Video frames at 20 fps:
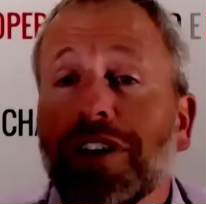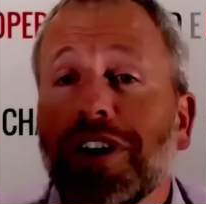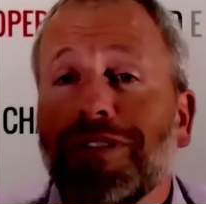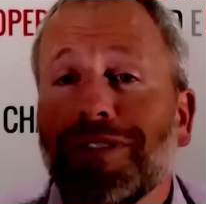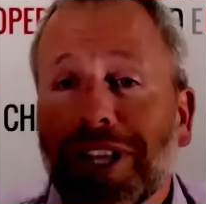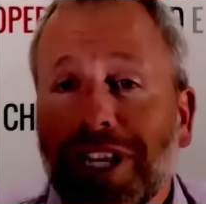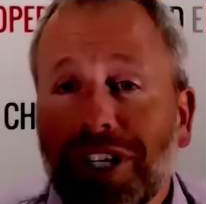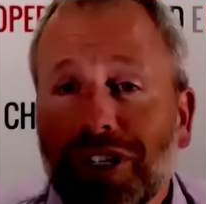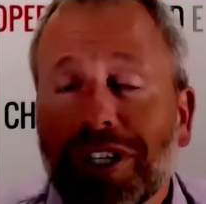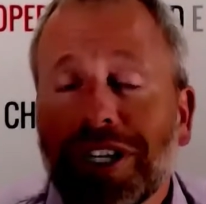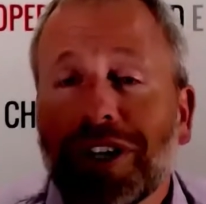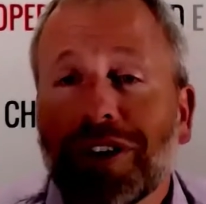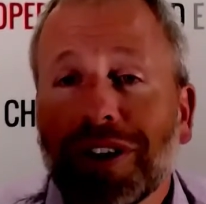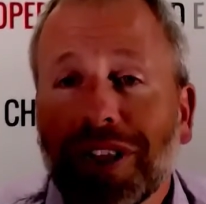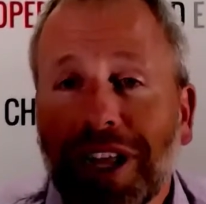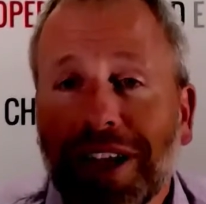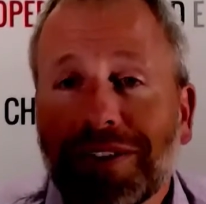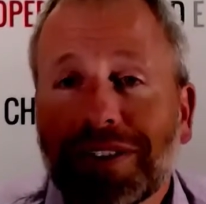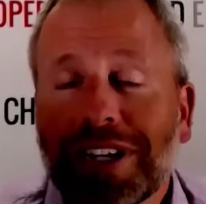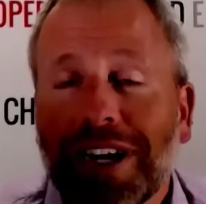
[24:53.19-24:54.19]
of a legendary
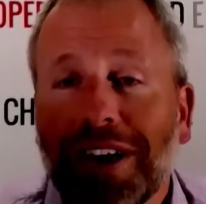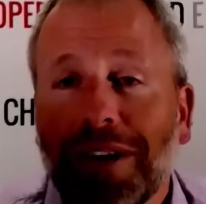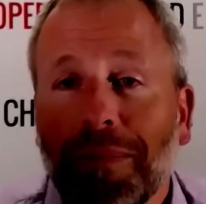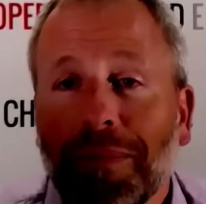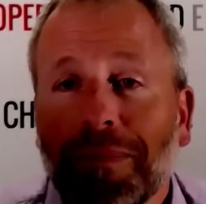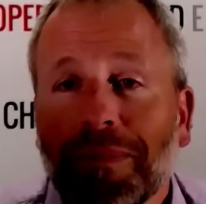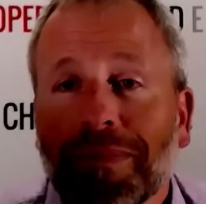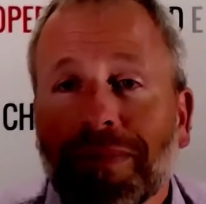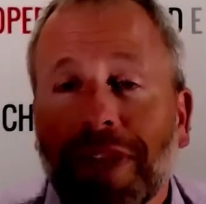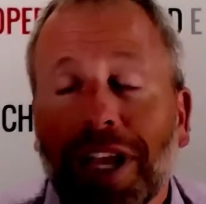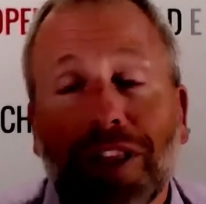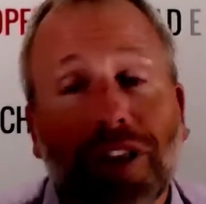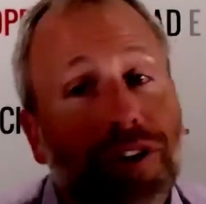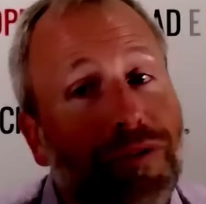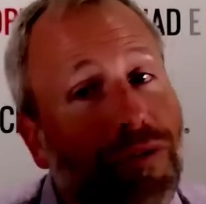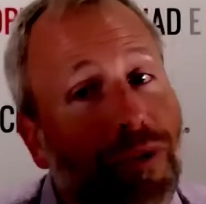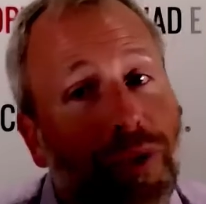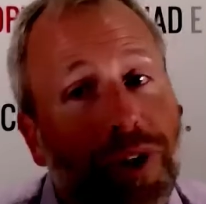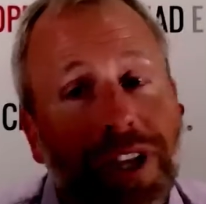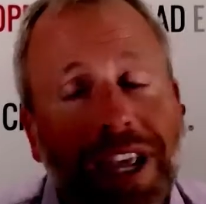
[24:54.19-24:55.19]
lifestyle. I
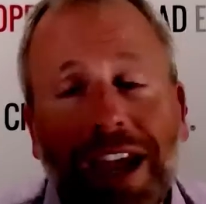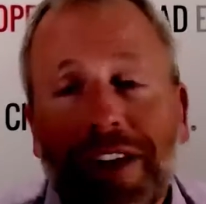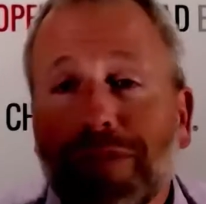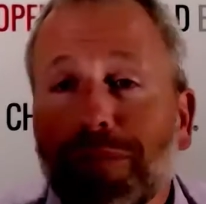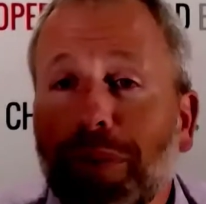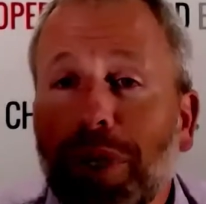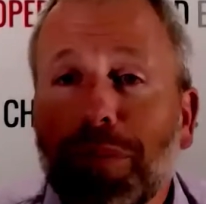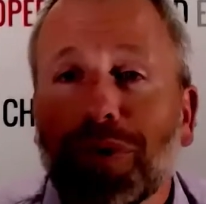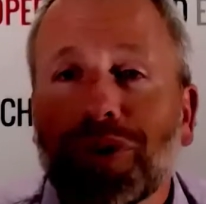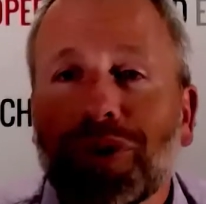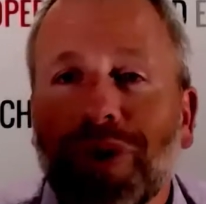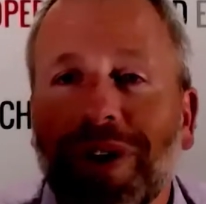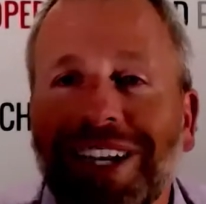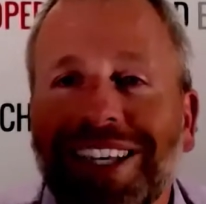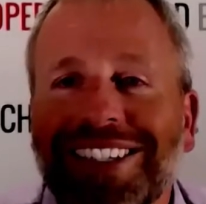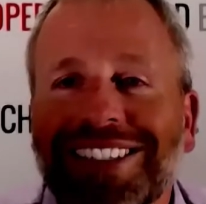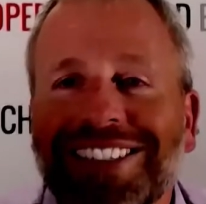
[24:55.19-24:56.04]
look forward to having people join it.